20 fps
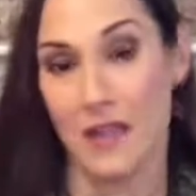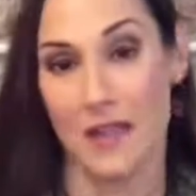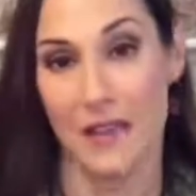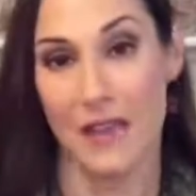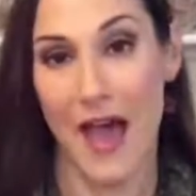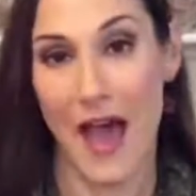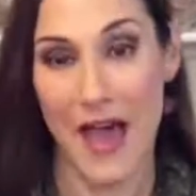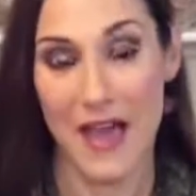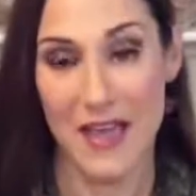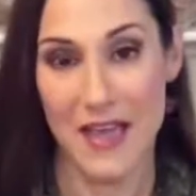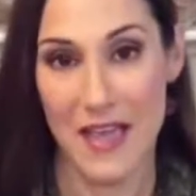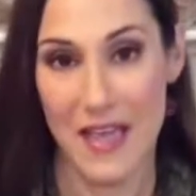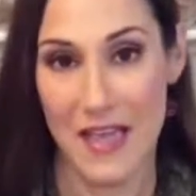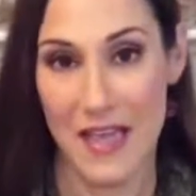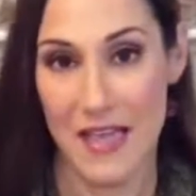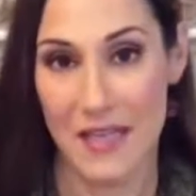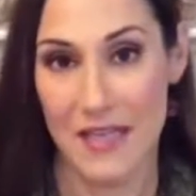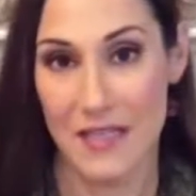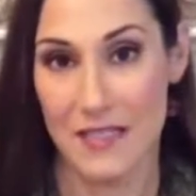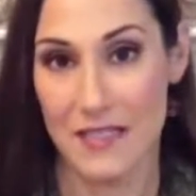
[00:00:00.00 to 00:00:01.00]
That
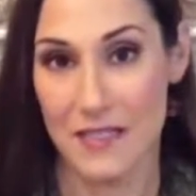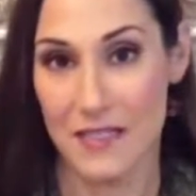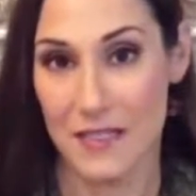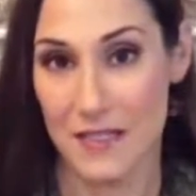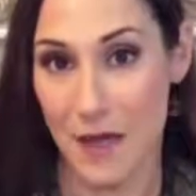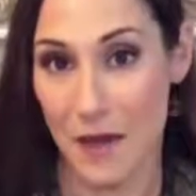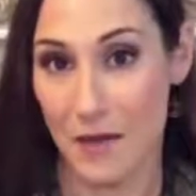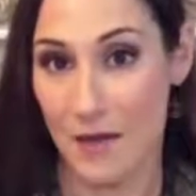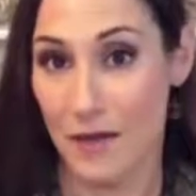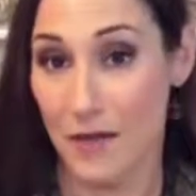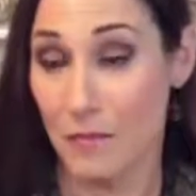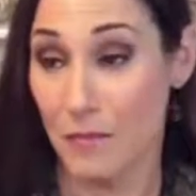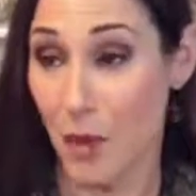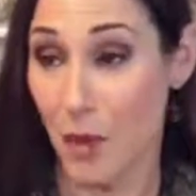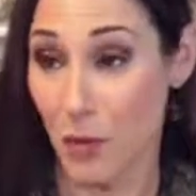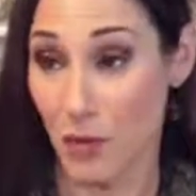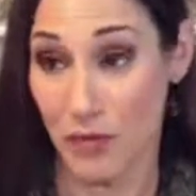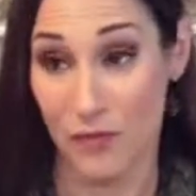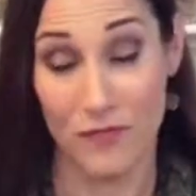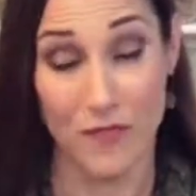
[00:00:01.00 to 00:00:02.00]
is
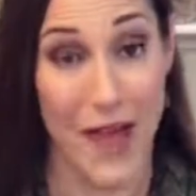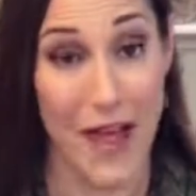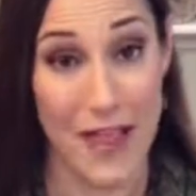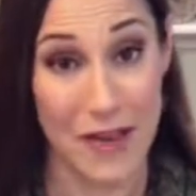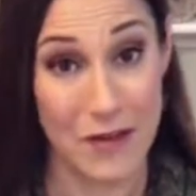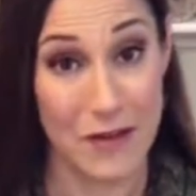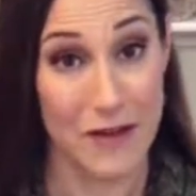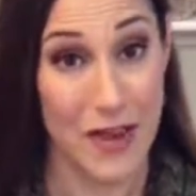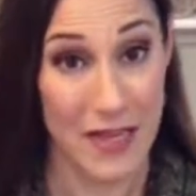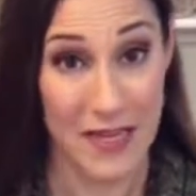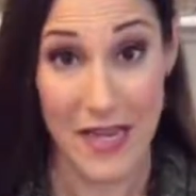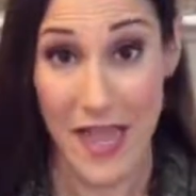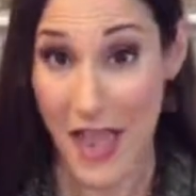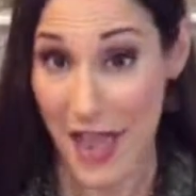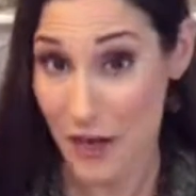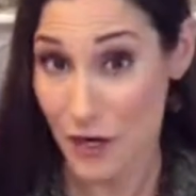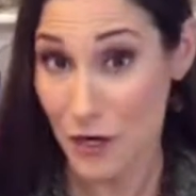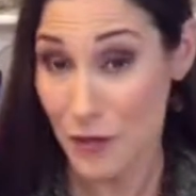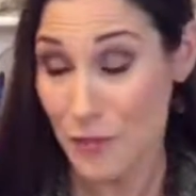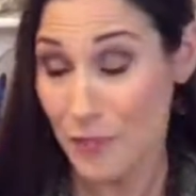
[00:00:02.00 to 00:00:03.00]
both fire and
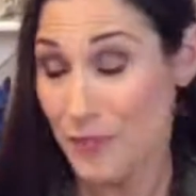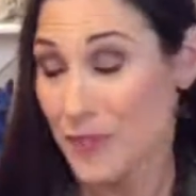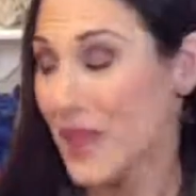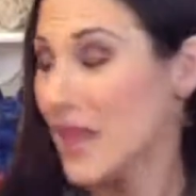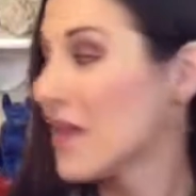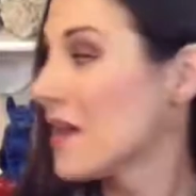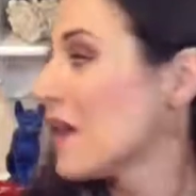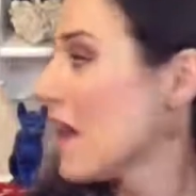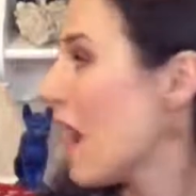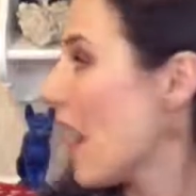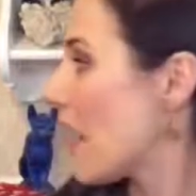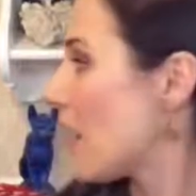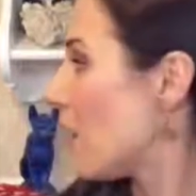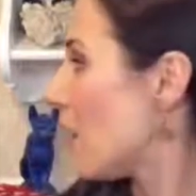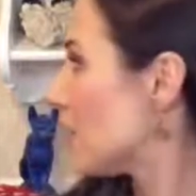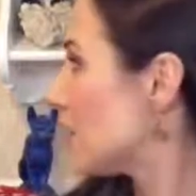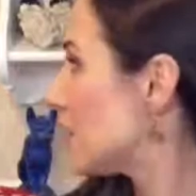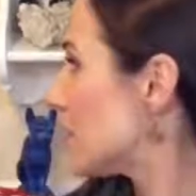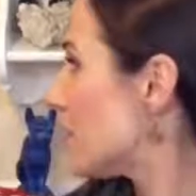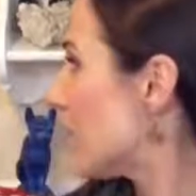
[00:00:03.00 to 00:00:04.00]
air. I
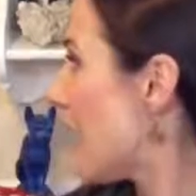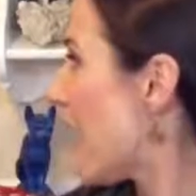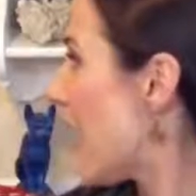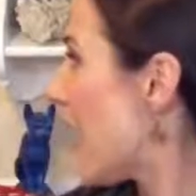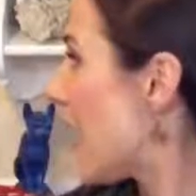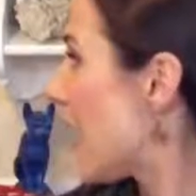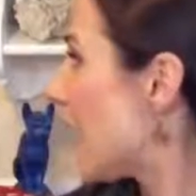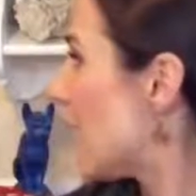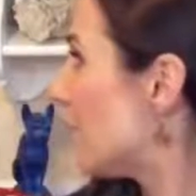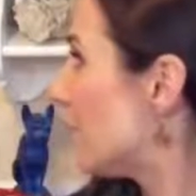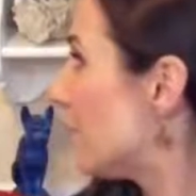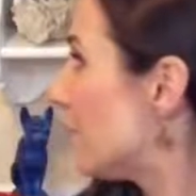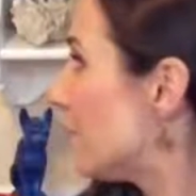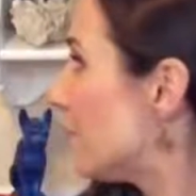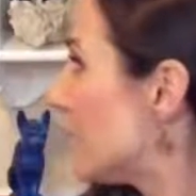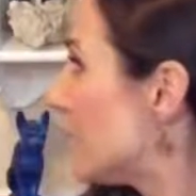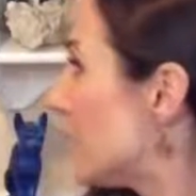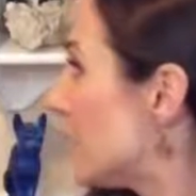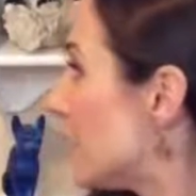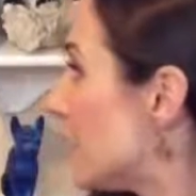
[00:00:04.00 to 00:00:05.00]
also
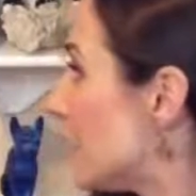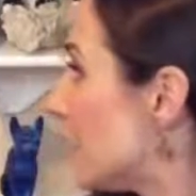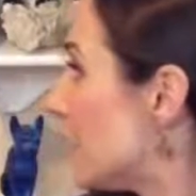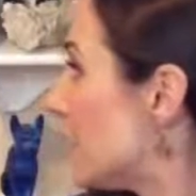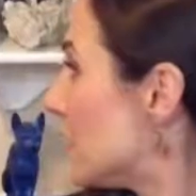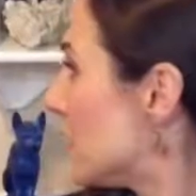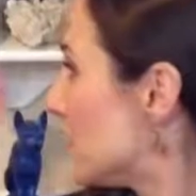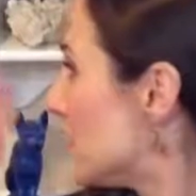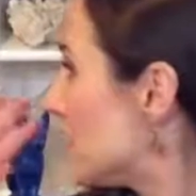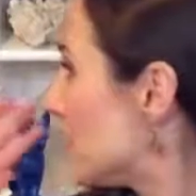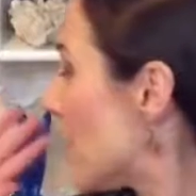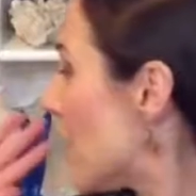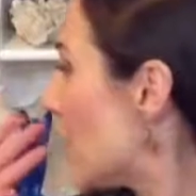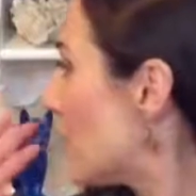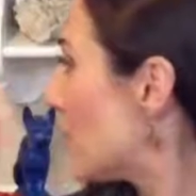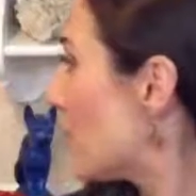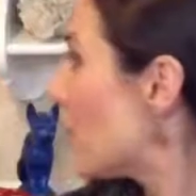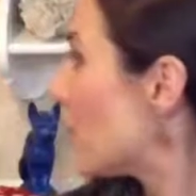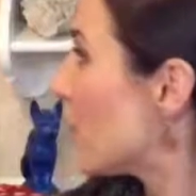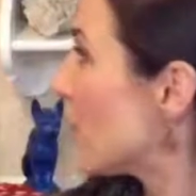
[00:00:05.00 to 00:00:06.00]
have
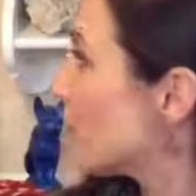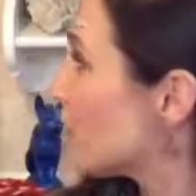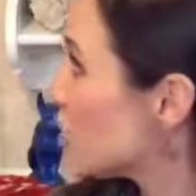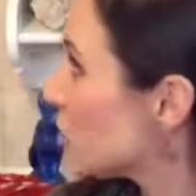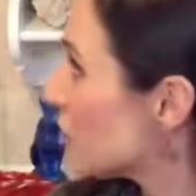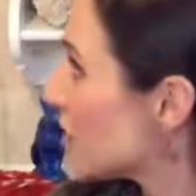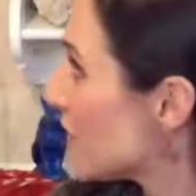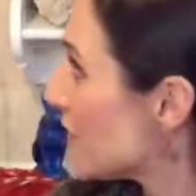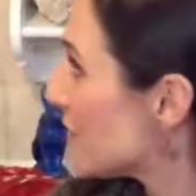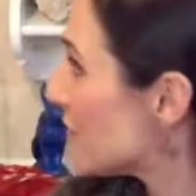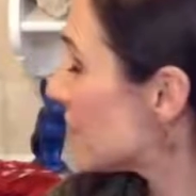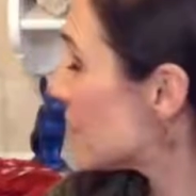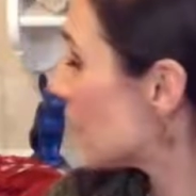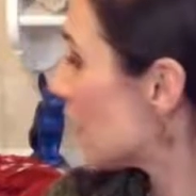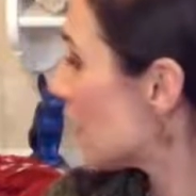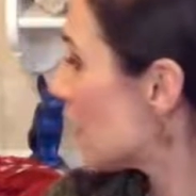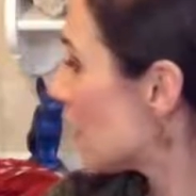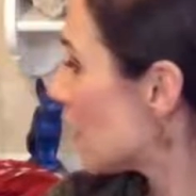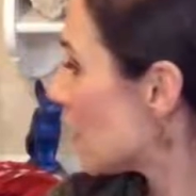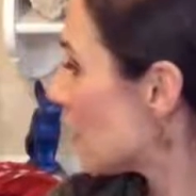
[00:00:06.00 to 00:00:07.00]
some wheat sheaves
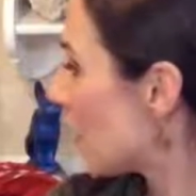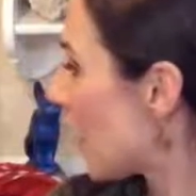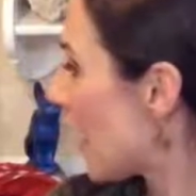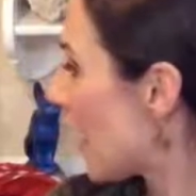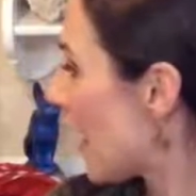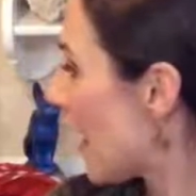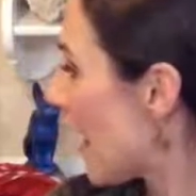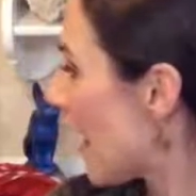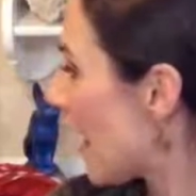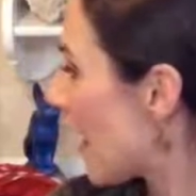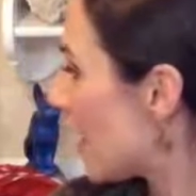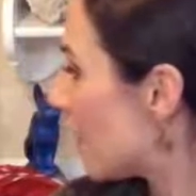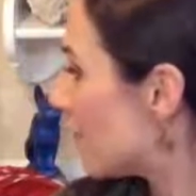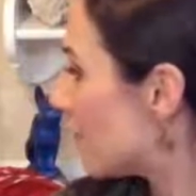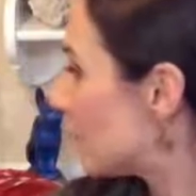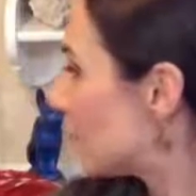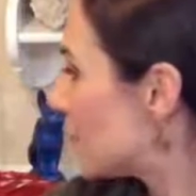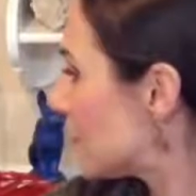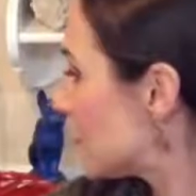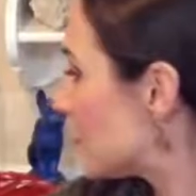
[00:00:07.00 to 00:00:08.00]
here. I
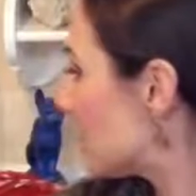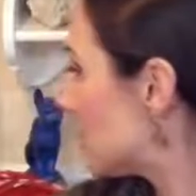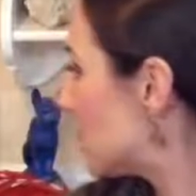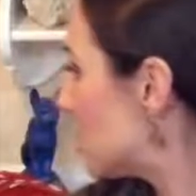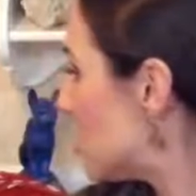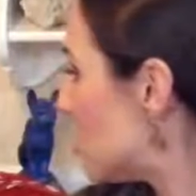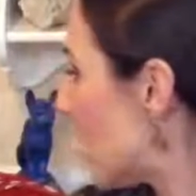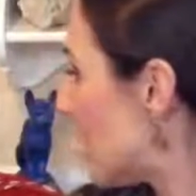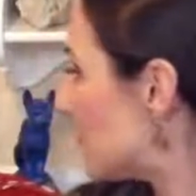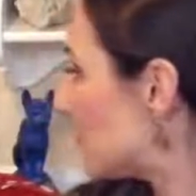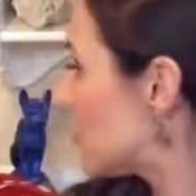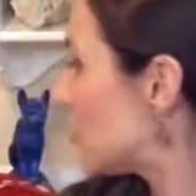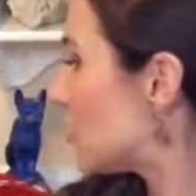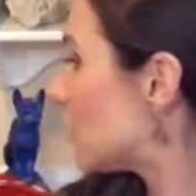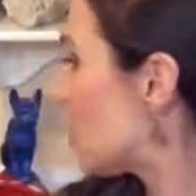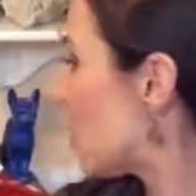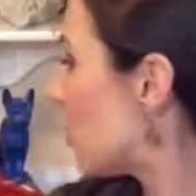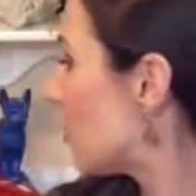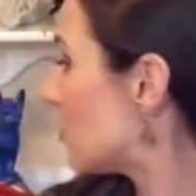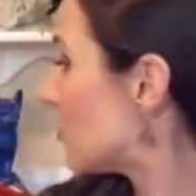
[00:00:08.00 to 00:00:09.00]
have some
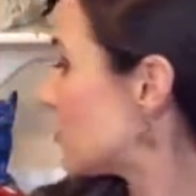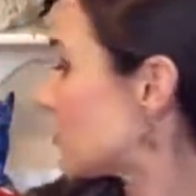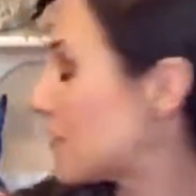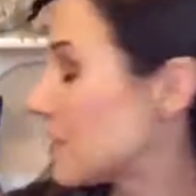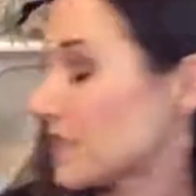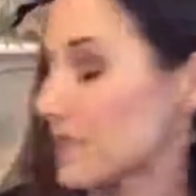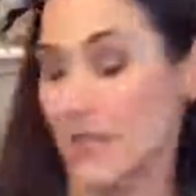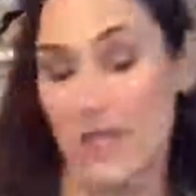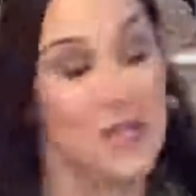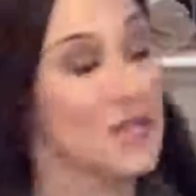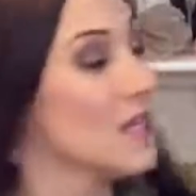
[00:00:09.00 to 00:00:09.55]
gemstones.